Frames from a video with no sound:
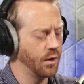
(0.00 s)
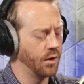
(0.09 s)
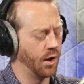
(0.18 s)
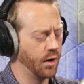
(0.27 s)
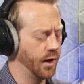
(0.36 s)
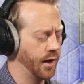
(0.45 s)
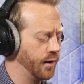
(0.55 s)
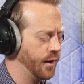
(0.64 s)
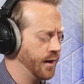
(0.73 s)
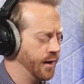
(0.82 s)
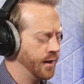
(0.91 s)
All right.
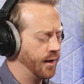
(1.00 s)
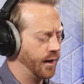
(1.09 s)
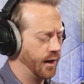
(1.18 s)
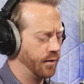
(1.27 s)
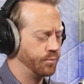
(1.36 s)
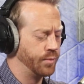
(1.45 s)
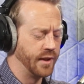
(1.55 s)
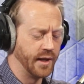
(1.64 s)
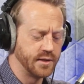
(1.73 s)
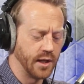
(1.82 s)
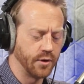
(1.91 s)
But
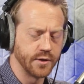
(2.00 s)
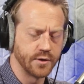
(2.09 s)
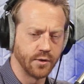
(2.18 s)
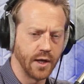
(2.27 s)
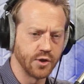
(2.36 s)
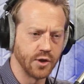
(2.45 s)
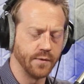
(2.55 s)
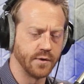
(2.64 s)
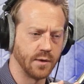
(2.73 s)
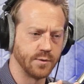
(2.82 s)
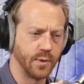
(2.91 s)
that patellar dislocation
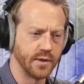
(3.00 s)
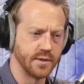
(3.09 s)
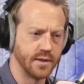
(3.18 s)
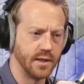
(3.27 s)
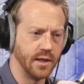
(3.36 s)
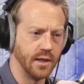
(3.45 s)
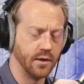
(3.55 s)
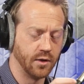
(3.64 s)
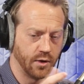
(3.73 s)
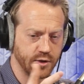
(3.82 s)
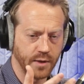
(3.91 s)
often comes because
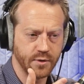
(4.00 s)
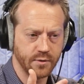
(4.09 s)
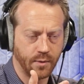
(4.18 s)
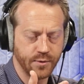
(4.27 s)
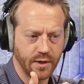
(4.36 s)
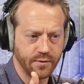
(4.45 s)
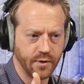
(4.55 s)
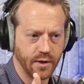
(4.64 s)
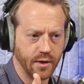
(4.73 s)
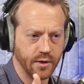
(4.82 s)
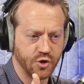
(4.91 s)
it's almost often
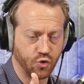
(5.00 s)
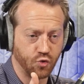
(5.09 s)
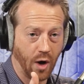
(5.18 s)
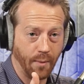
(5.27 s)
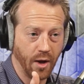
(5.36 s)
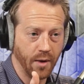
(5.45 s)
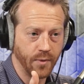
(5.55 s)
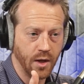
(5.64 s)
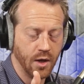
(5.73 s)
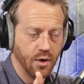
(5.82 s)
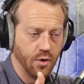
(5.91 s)
a trauma,
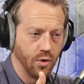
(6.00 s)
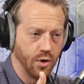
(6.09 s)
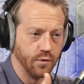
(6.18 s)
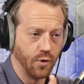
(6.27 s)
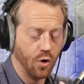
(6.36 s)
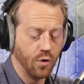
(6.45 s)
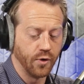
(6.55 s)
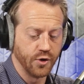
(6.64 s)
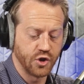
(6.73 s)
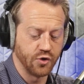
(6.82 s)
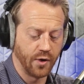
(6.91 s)
or you've
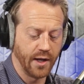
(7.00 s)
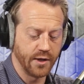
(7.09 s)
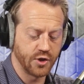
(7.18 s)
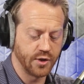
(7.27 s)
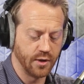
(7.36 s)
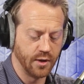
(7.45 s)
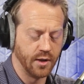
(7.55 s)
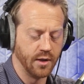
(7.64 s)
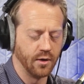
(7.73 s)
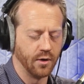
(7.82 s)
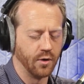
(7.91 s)
overstretched
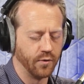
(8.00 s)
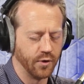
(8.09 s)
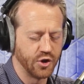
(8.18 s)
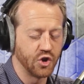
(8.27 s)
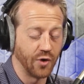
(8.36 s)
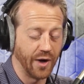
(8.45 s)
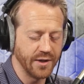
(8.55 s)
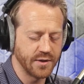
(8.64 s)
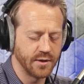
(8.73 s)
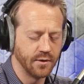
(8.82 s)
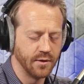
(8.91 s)
or
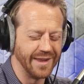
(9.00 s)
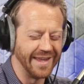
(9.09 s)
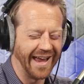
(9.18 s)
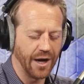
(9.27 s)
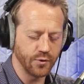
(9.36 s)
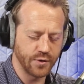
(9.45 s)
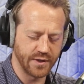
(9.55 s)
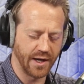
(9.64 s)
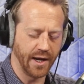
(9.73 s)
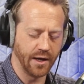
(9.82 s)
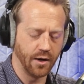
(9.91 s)
overstressed the
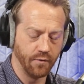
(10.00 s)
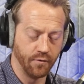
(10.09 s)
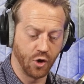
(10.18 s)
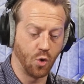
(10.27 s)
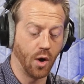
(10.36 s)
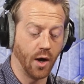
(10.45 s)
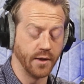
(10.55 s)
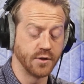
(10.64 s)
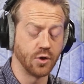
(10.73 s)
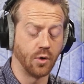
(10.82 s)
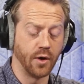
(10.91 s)
outside of the quads.
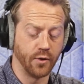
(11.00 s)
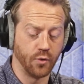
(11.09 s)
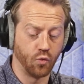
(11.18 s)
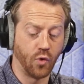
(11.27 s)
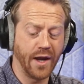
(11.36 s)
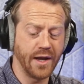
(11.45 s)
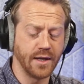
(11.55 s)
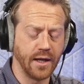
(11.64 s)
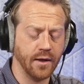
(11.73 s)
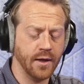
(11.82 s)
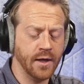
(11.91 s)
So on the right knee,